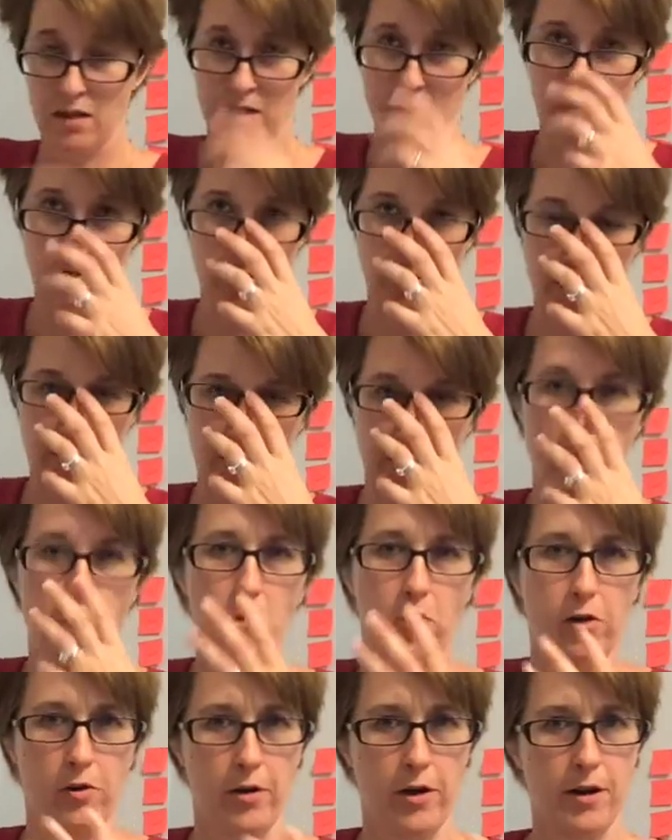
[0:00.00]
it took about
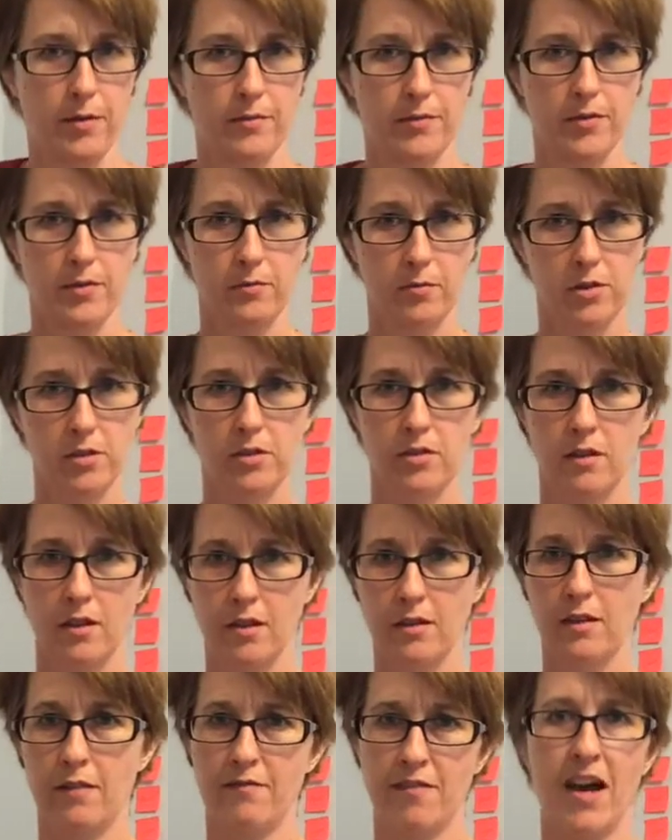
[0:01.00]
four grams, which
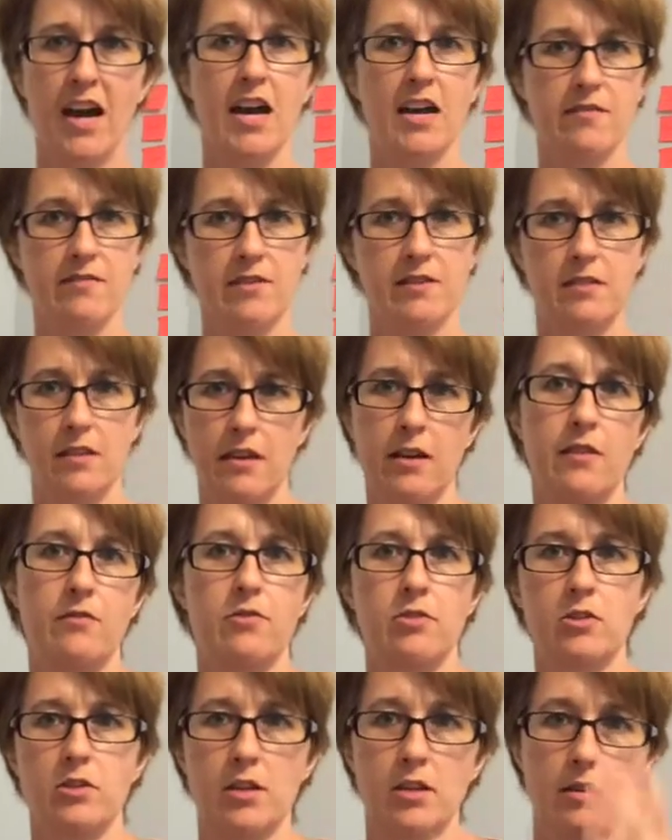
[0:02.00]
like five is the
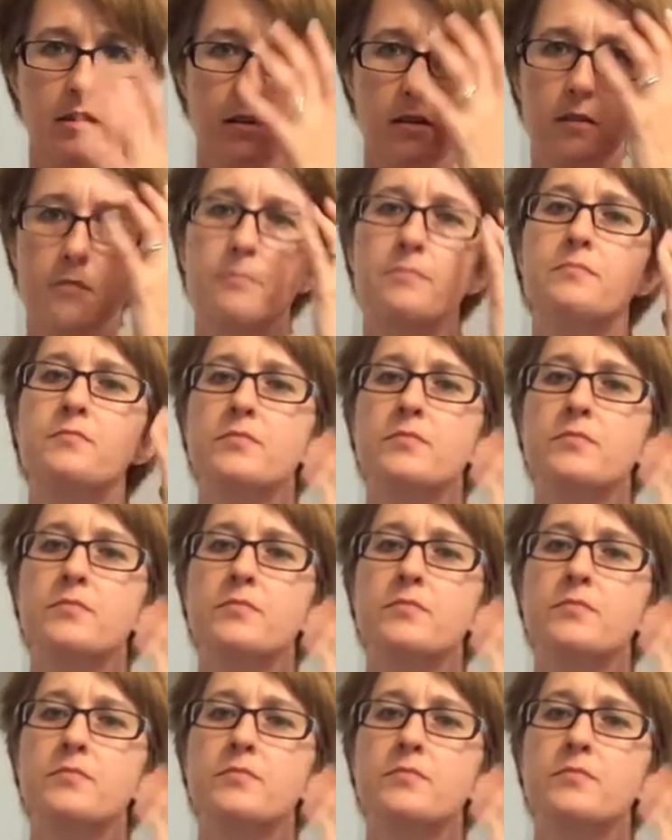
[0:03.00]
average, I think.